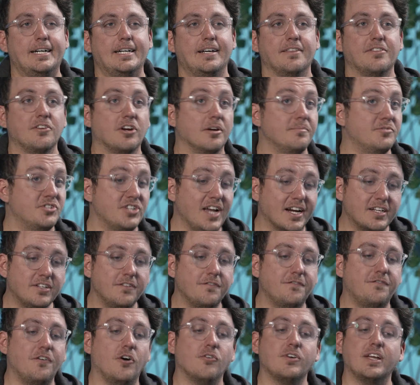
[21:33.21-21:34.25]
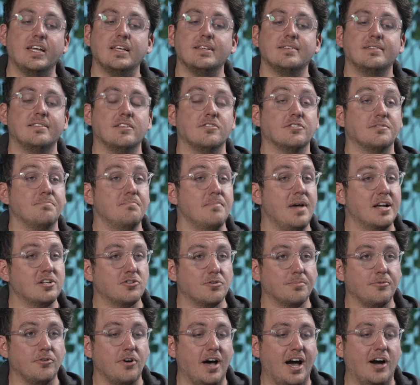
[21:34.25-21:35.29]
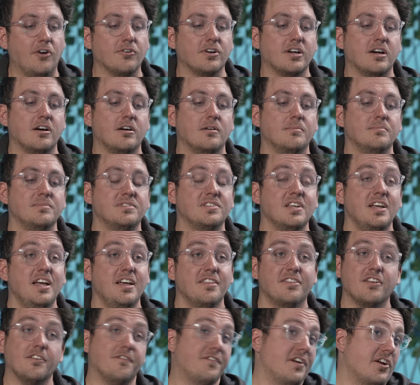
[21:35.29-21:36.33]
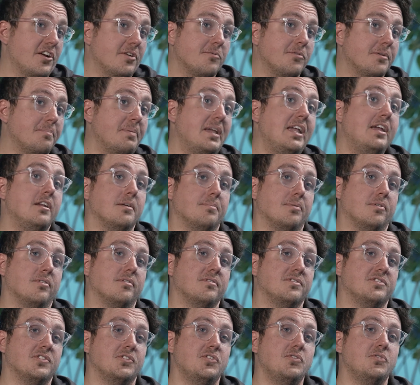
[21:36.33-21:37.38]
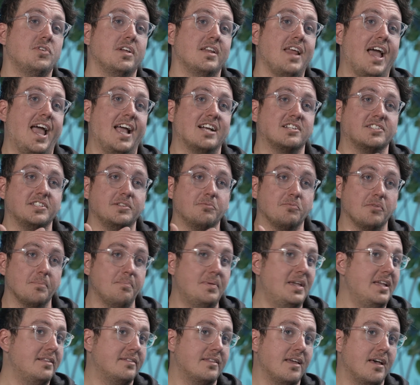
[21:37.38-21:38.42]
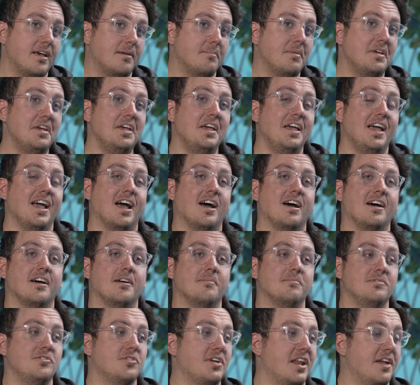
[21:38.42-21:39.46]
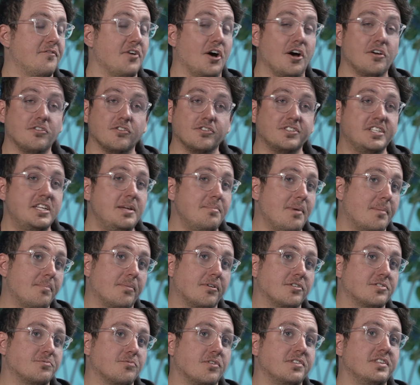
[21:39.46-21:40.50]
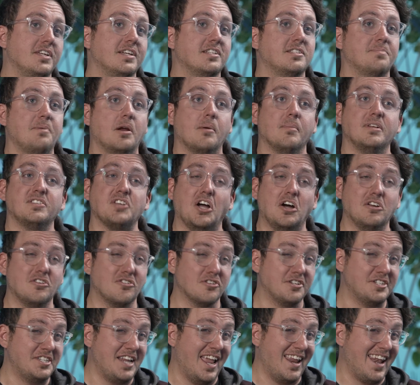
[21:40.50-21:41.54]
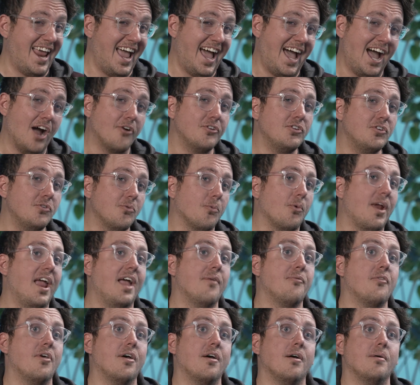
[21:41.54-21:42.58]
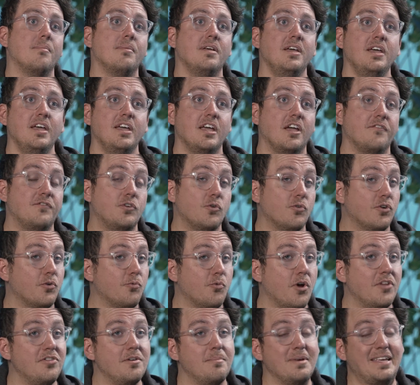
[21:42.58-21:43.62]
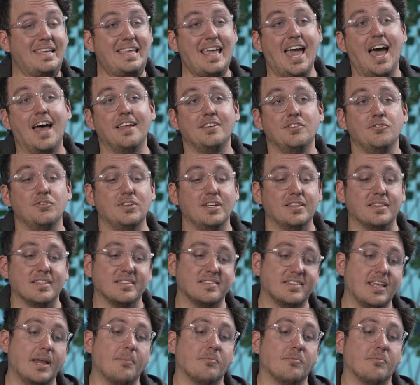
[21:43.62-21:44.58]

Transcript: They're objective focused, there's measurable outcomes. They're very repeatable. So you can actually repeat them. You can have other team members run the experiments, understand how you ran them. If you were to run them again, you'd get the same